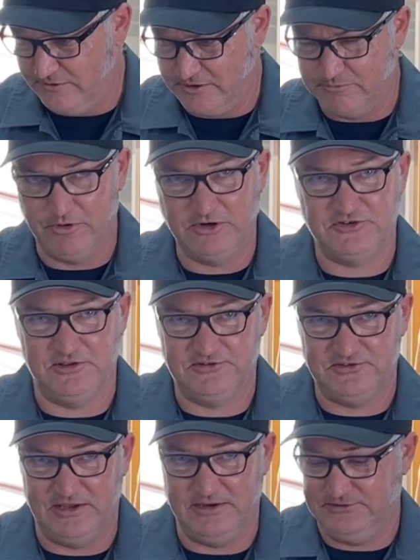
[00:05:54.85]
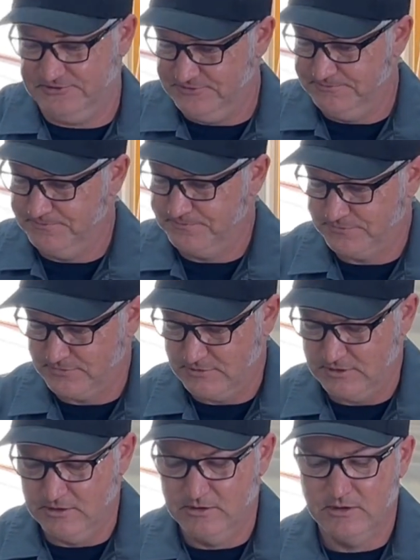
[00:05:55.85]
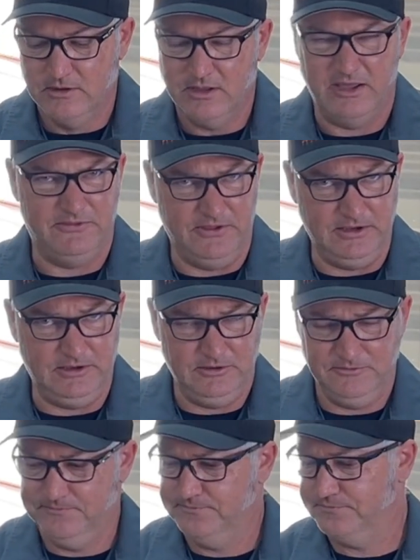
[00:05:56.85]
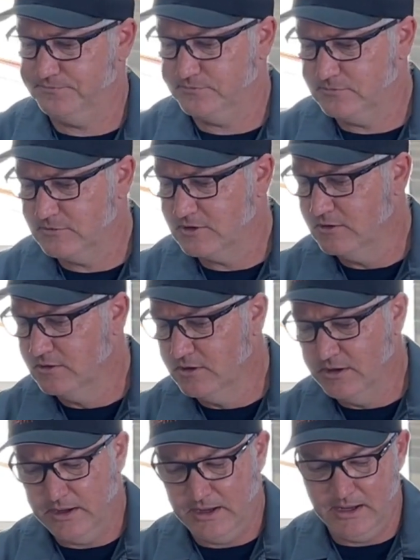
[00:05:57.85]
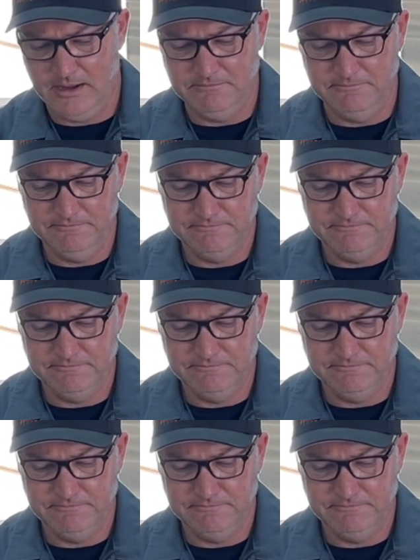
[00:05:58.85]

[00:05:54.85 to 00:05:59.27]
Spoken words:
their brushless things, I think. Well,